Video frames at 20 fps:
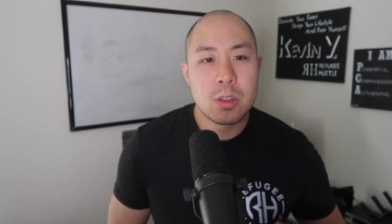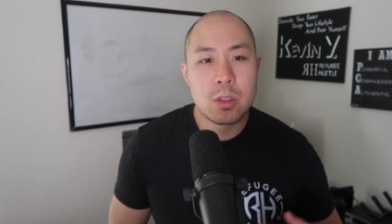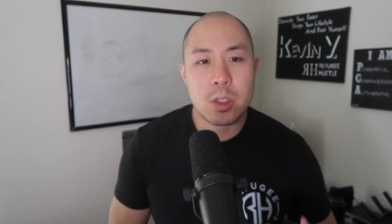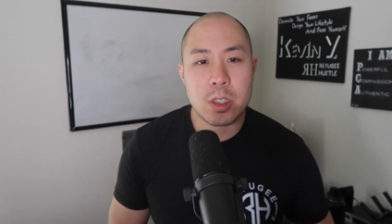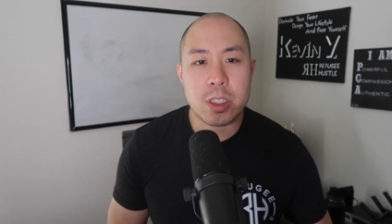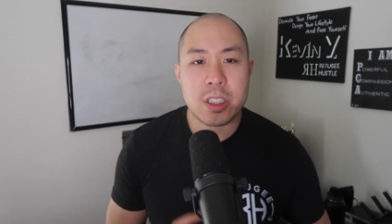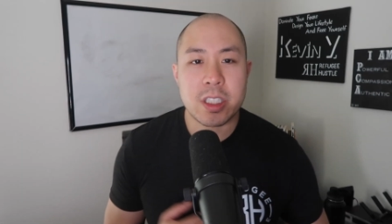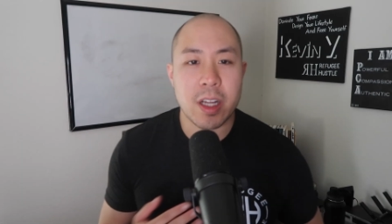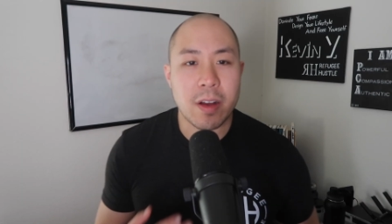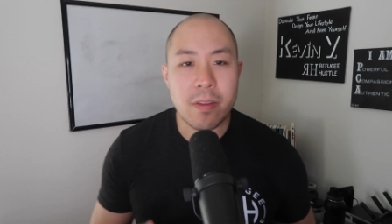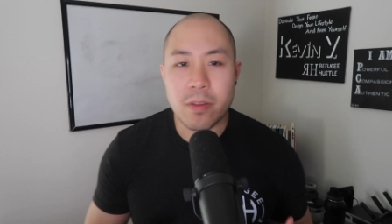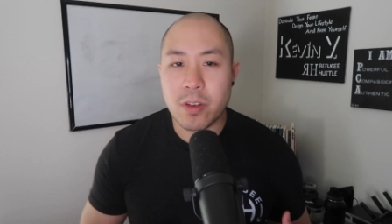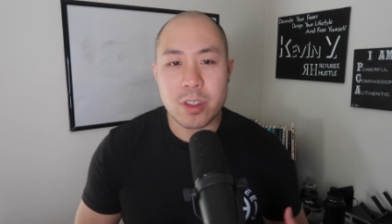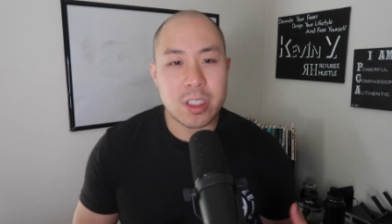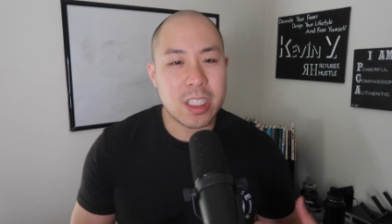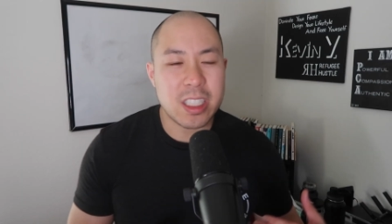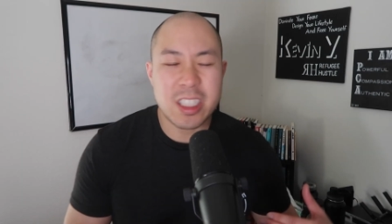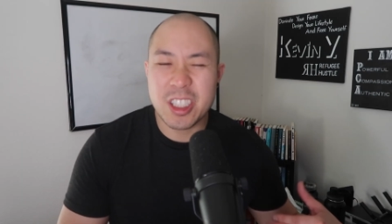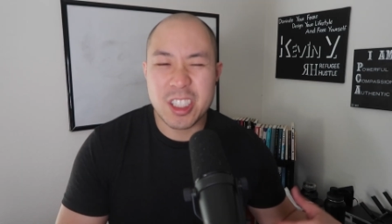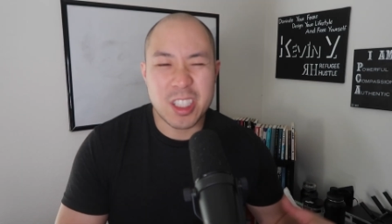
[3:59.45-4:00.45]
to
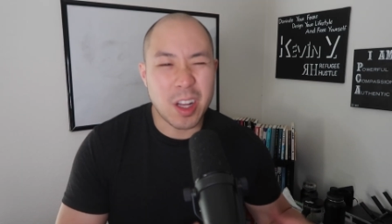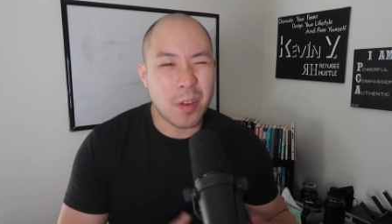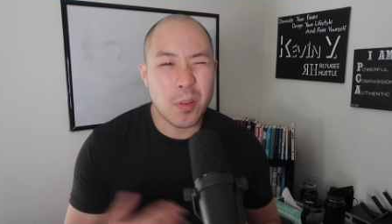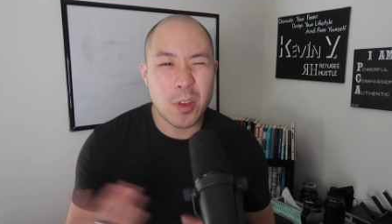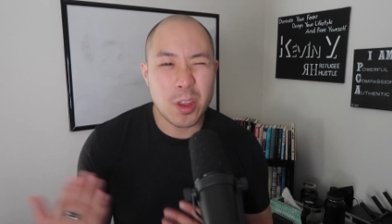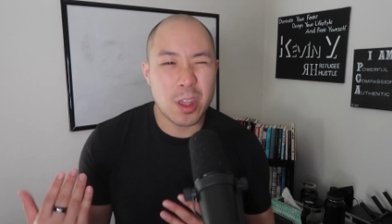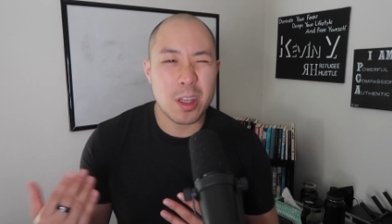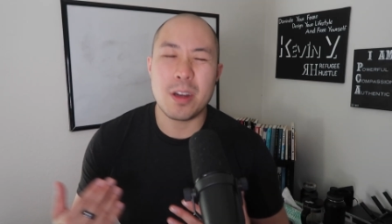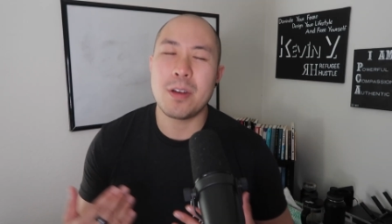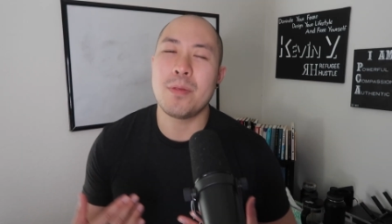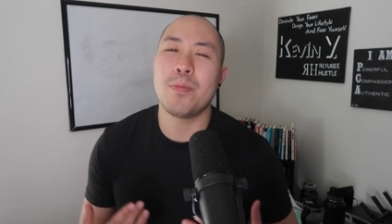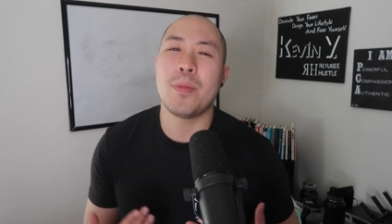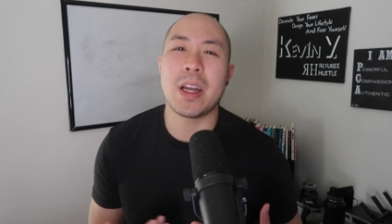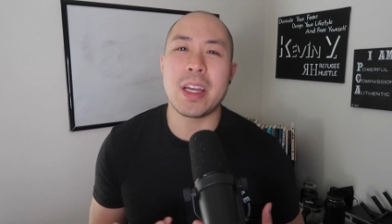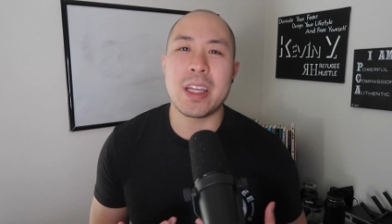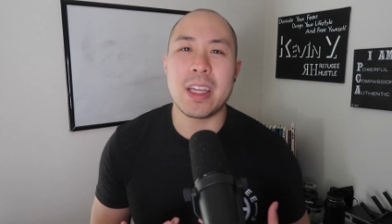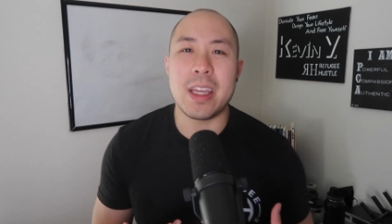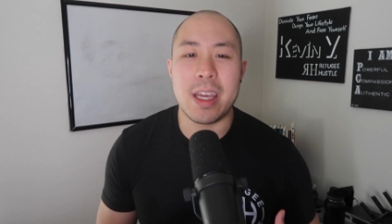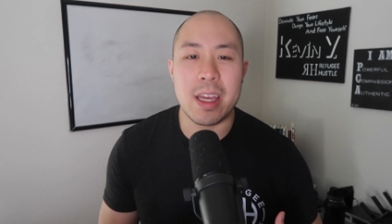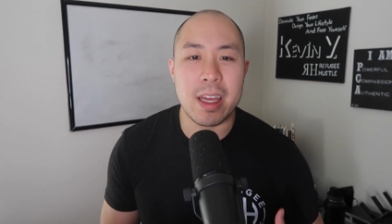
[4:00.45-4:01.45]
shovel their
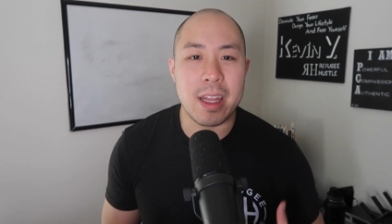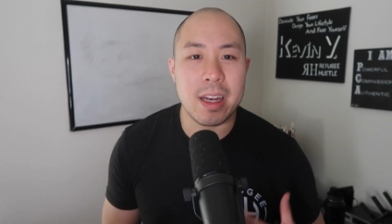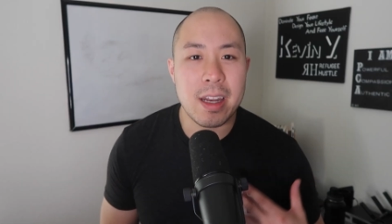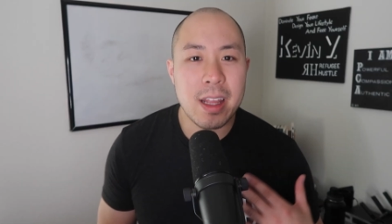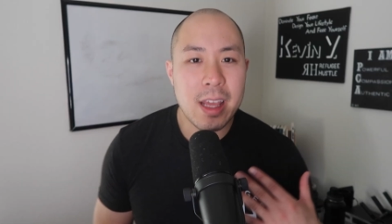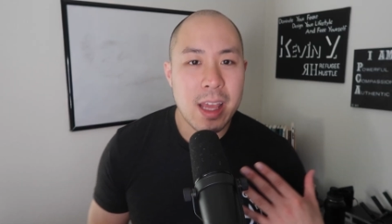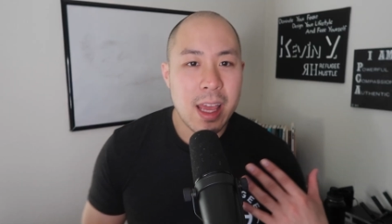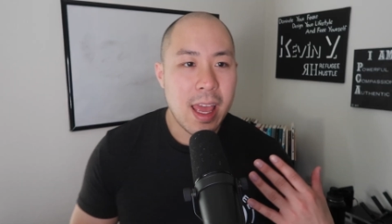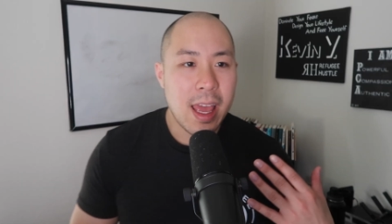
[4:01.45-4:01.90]
money in